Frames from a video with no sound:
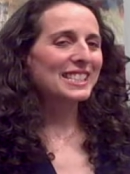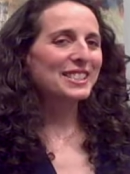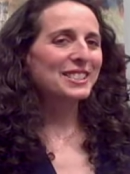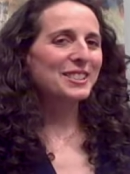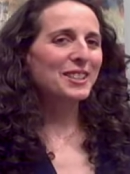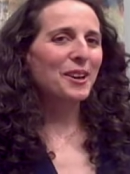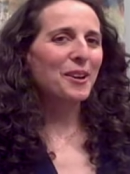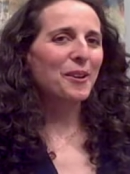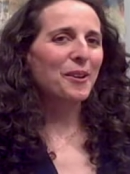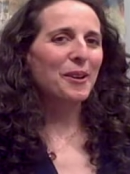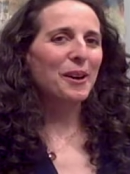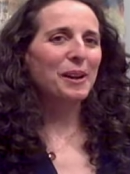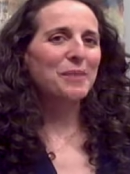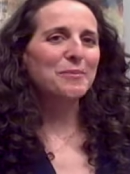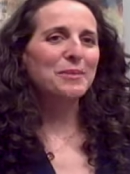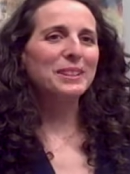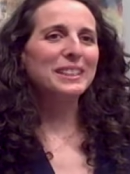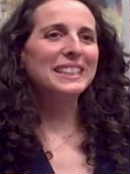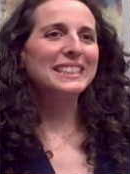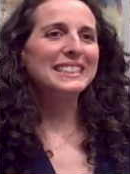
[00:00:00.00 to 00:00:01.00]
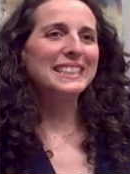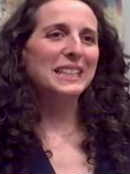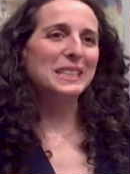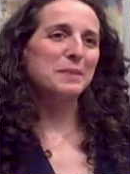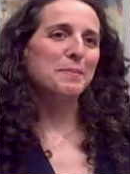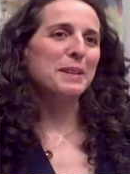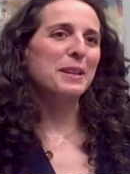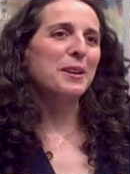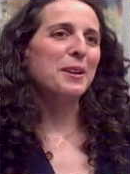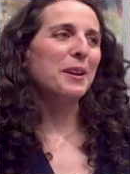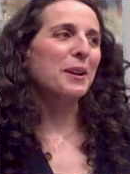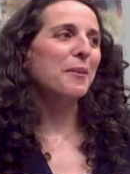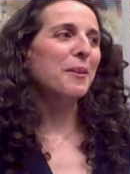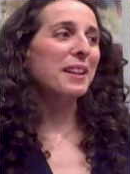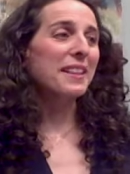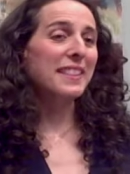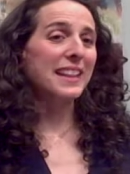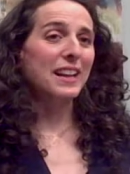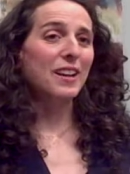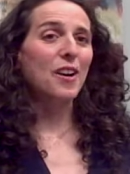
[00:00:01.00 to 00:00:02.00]
So I'm really excited to be here, and I
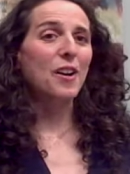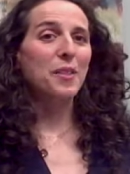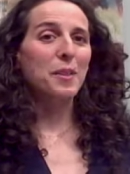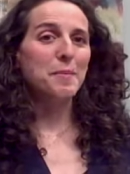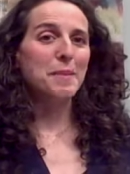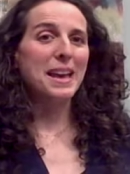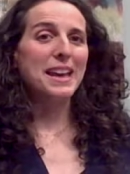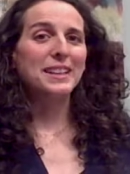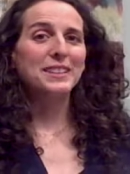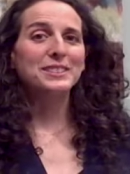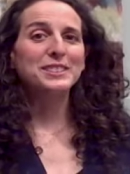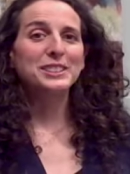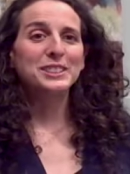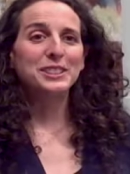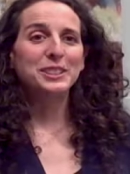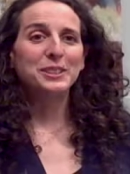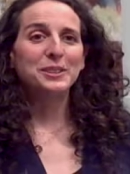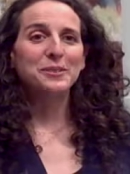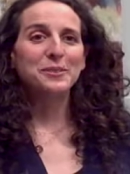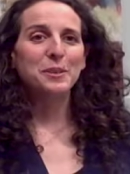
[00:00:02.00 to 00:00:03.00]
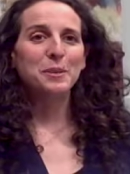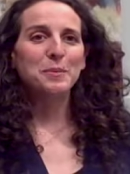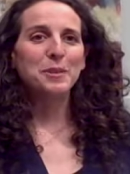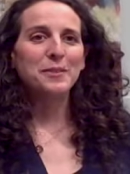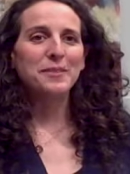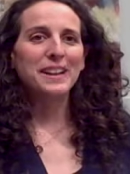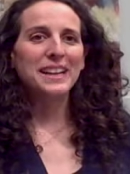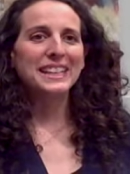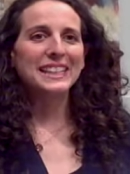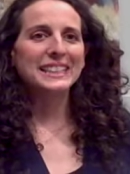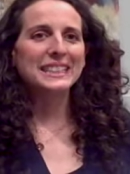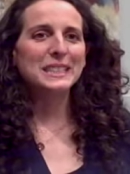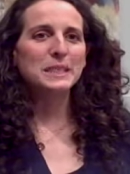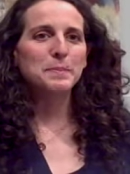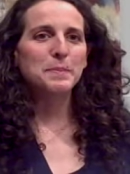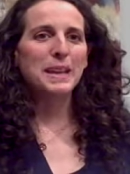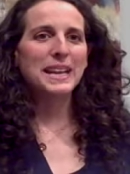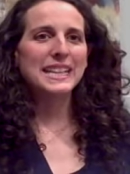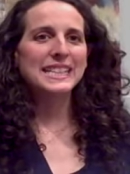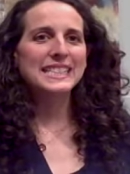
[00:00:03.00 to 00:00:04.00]
want to thank All That Matters too for providing the
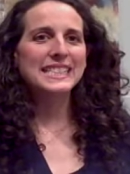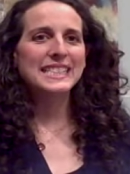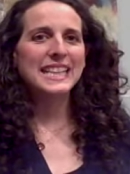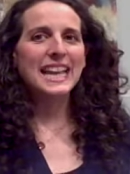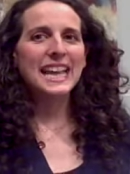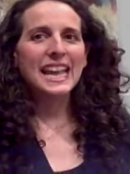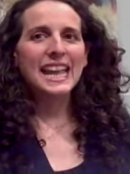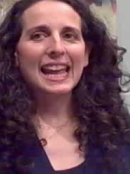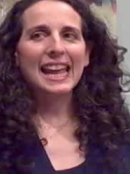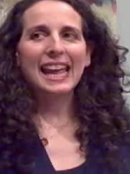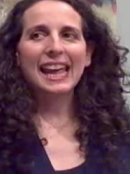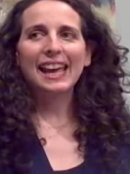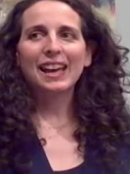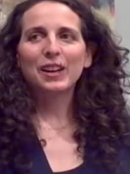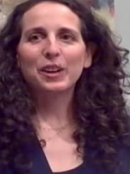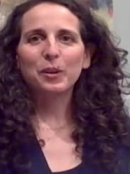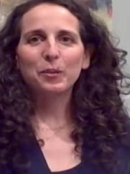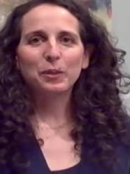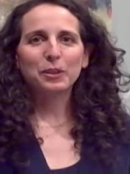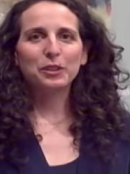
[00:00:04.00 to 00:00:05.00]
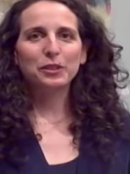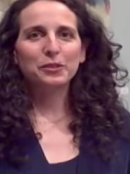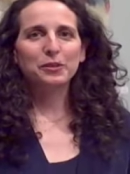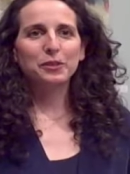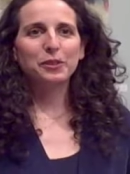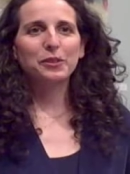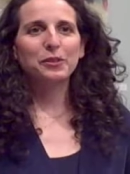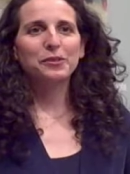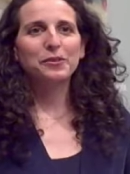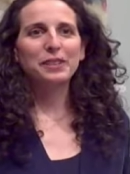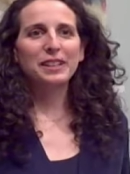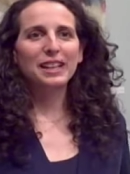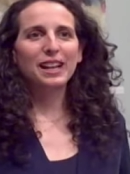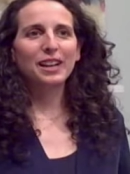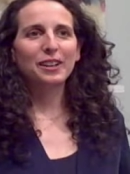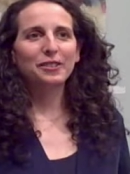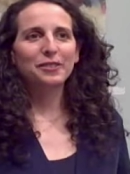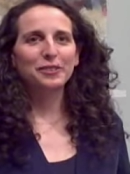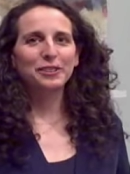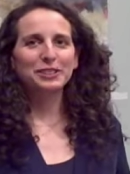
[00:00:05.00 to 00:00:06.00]
space and our wonderful
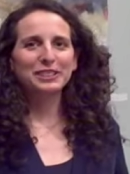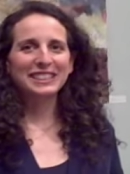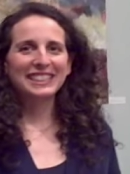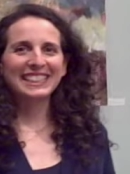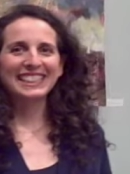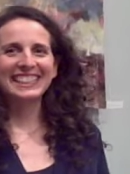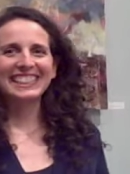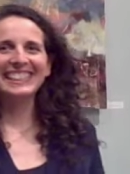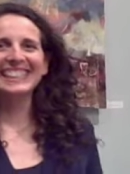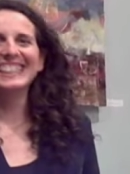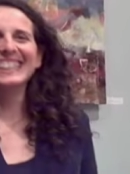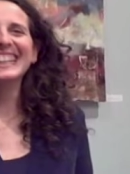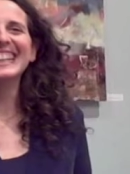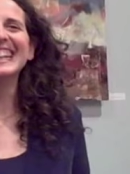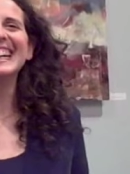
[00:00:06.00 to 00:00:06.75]
videographers here.